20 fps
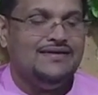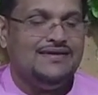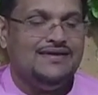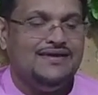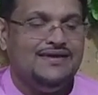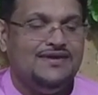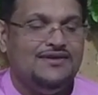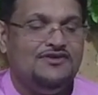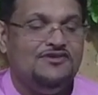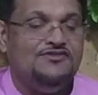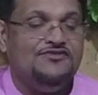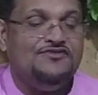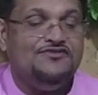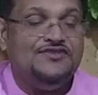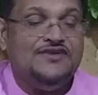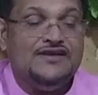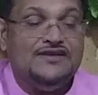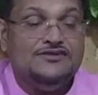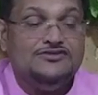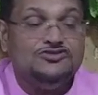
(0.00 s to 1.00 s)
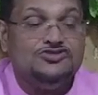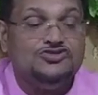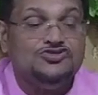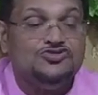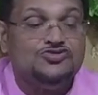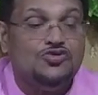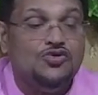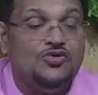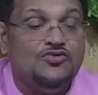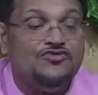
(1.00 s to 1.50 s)
he feels
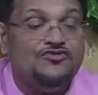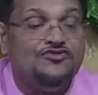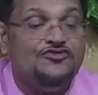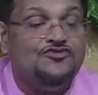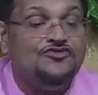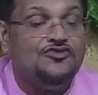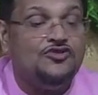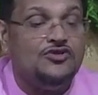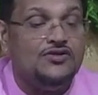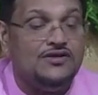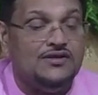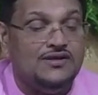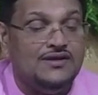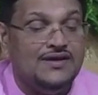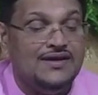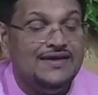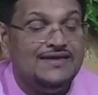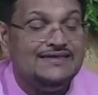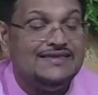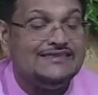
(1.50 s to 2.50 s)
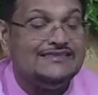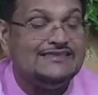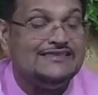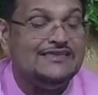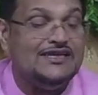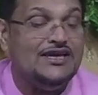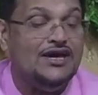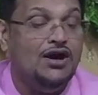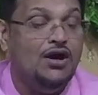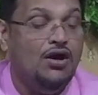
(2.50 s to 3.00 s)
so full to
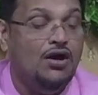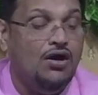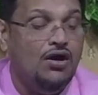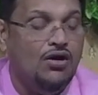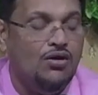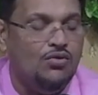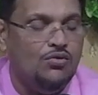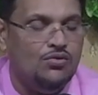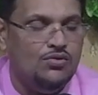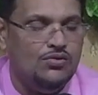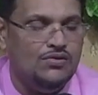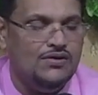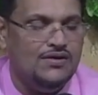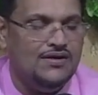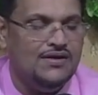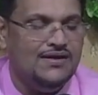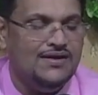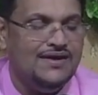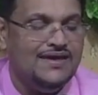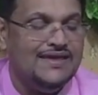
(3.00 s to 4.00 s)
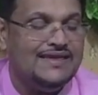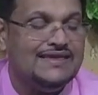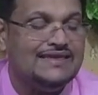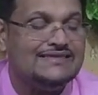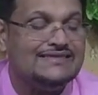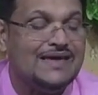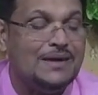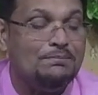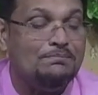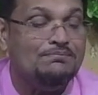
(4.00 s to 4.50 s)
see how it is
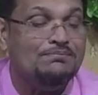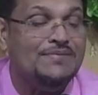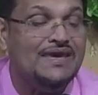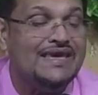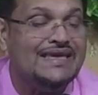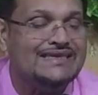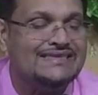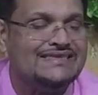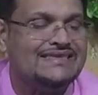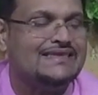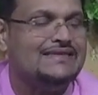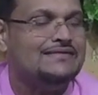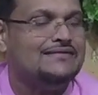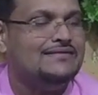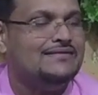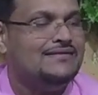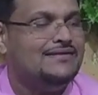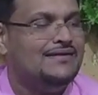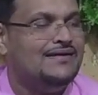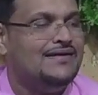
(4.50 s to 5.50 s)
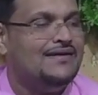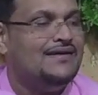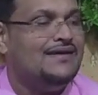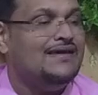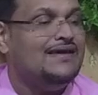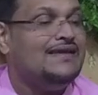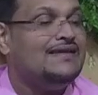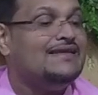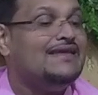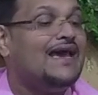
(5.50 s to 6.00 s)
amazing
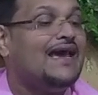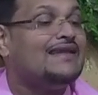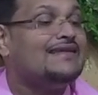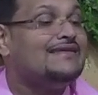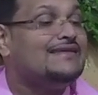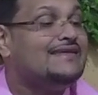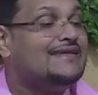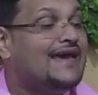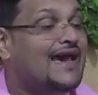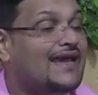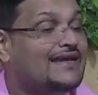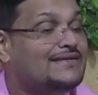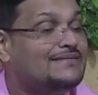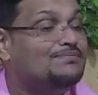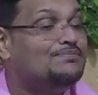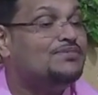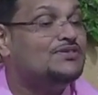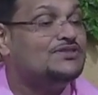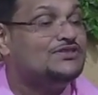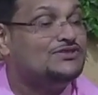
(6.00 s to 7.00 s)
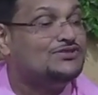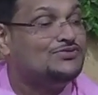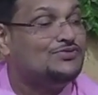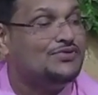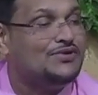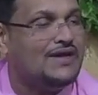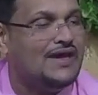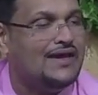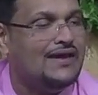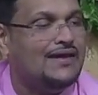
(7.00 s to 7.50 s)
that that
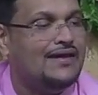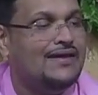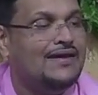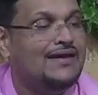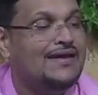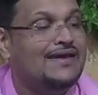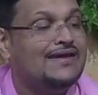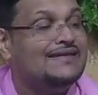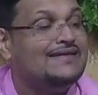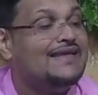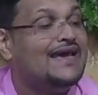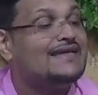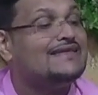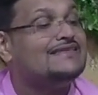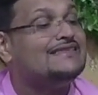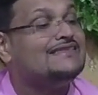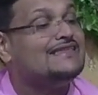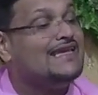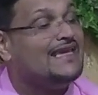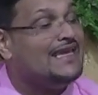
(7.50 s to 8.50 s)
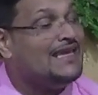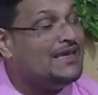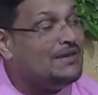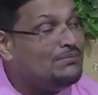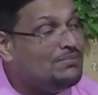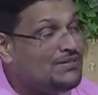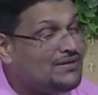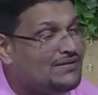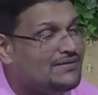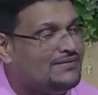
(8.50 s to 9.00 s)
persona that is
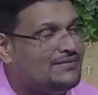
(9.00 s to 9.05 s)
able